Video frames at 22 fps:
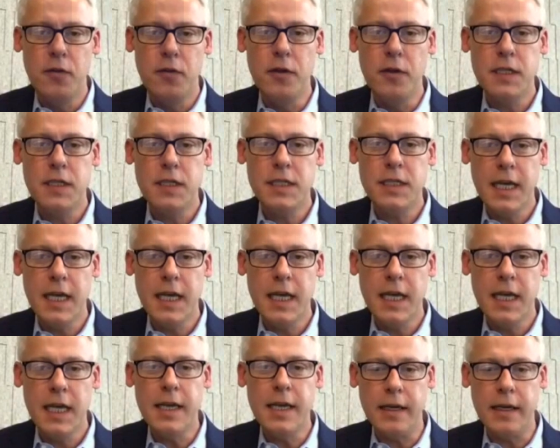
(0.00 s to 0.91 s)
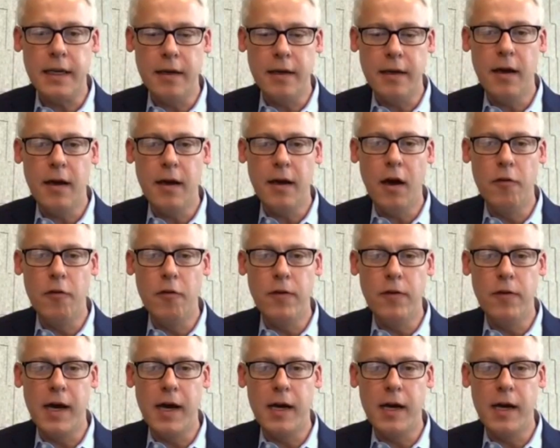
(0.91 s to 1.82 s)
the selling
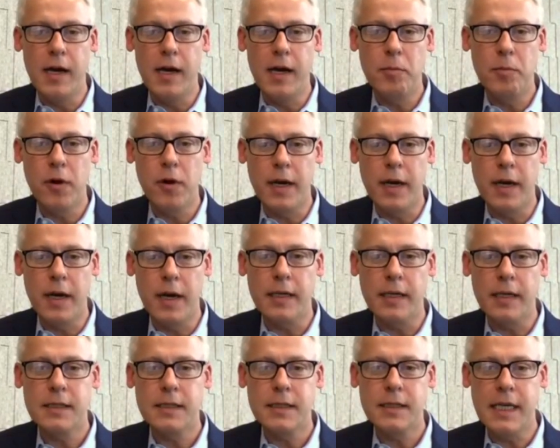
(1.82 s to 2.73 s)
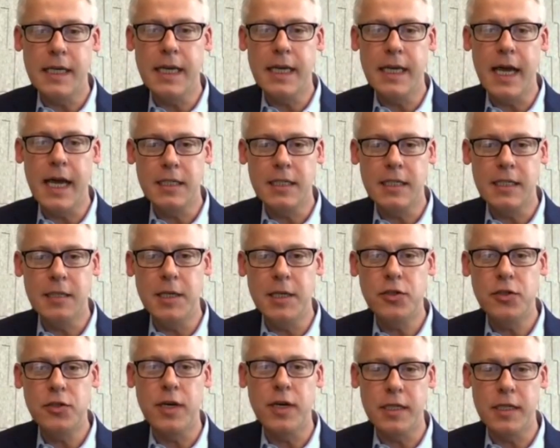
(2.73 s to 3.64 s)
of our products, it had
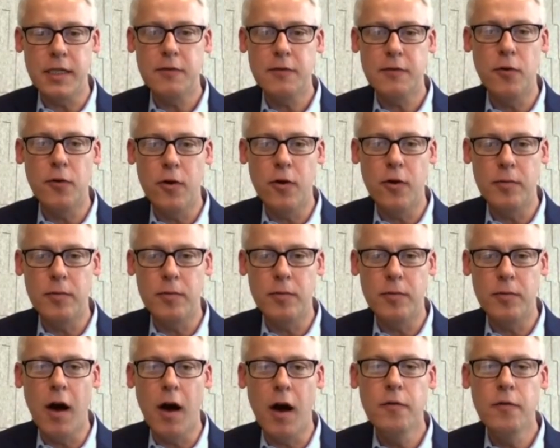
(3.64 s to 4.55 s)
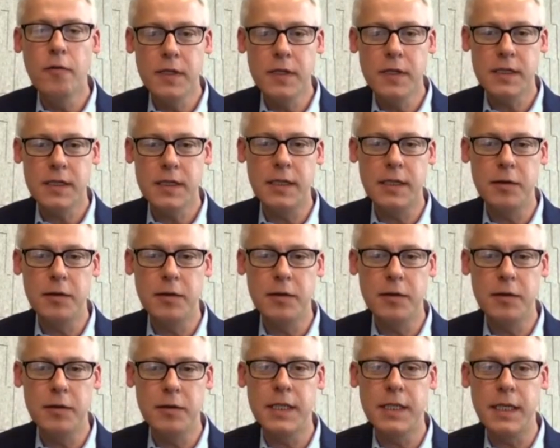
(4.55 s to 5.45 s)
to be transformed.
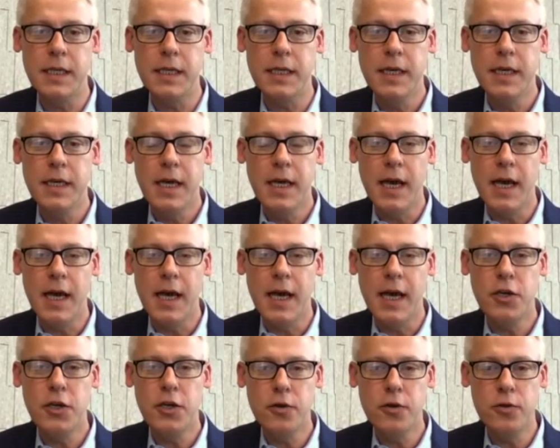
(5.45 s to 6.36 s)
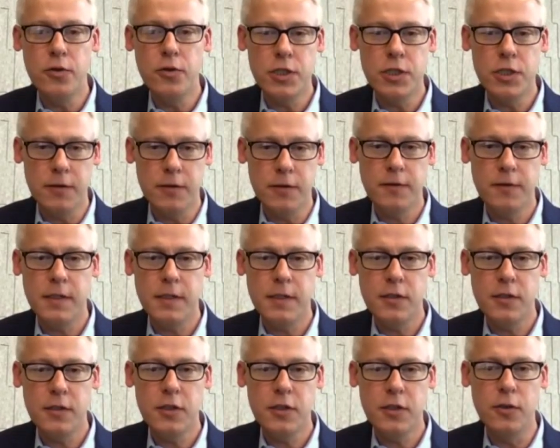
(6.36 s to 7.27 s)
Obviously, we've seen a huge
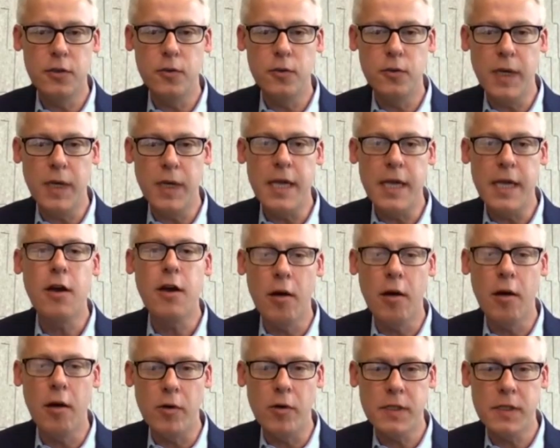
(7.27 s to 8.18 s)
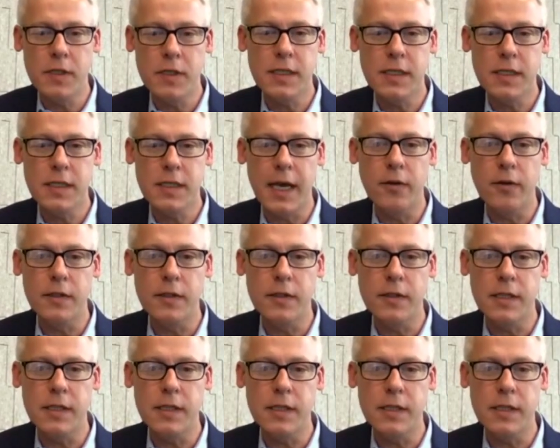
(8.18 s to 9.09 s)
shift to e commerce
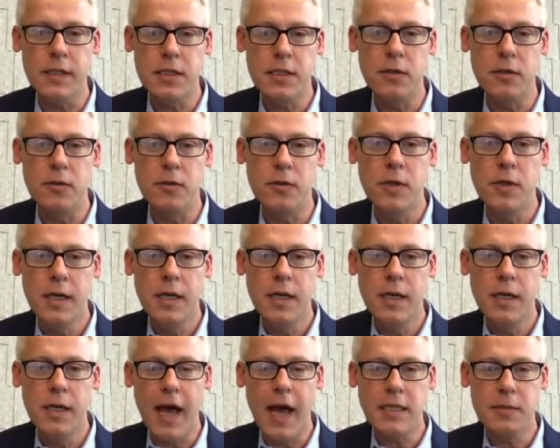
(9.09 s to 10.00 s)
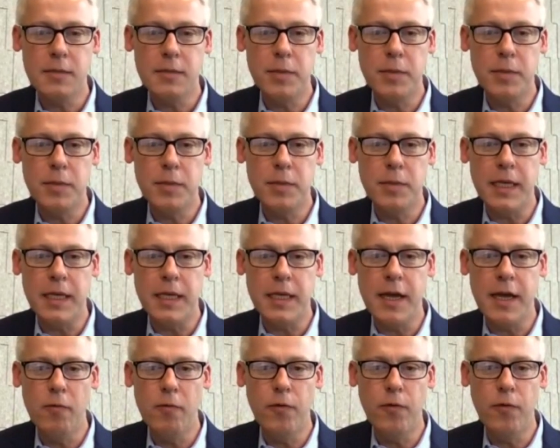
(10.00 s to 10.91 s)
sales, and so that's been
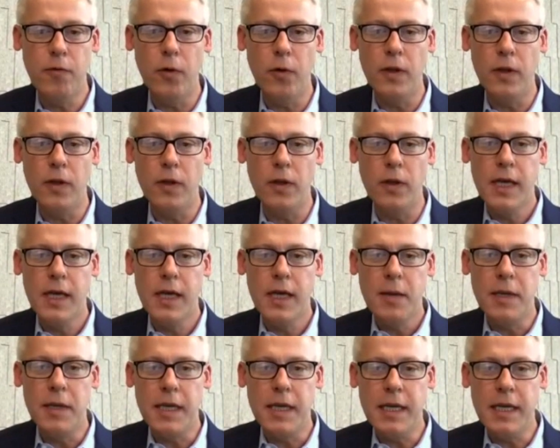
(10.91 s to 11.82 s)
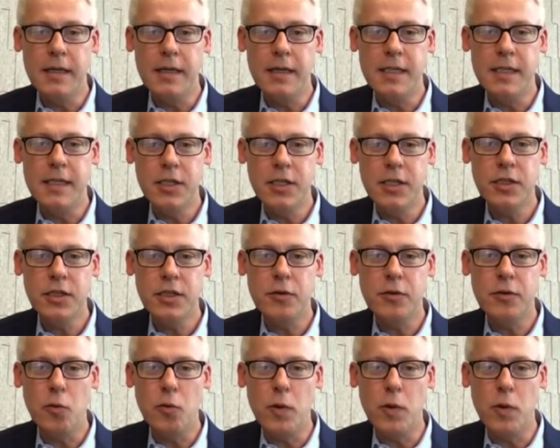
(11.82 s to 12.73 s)
helpful. But in
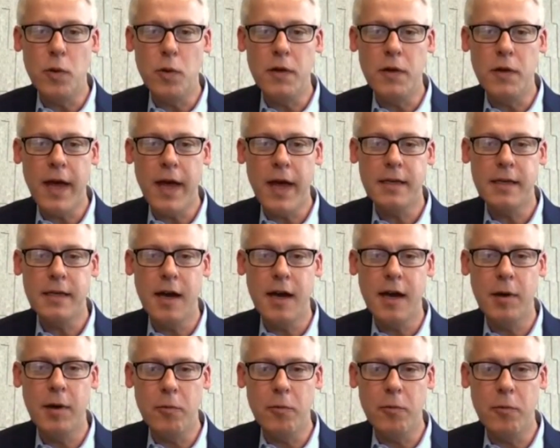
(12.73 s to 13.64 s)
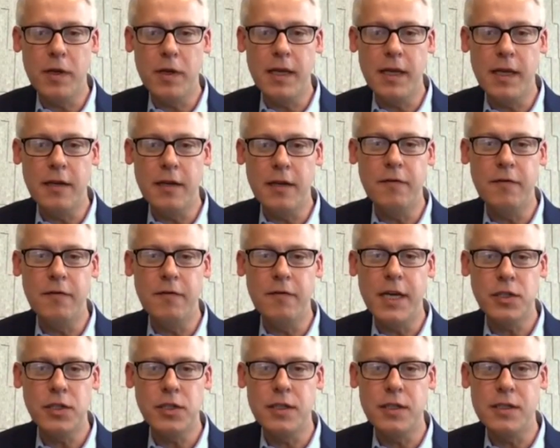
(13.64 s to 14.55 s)
addition, we've had to come up with
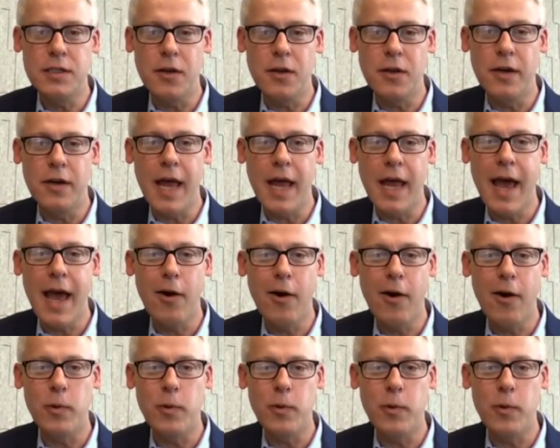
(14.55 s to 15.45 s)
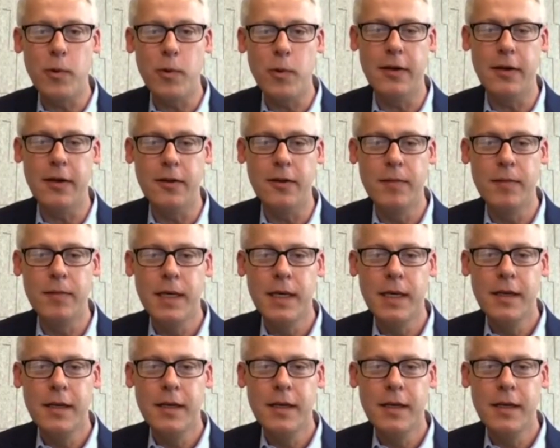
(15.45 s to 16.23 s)
innovations on how we sell.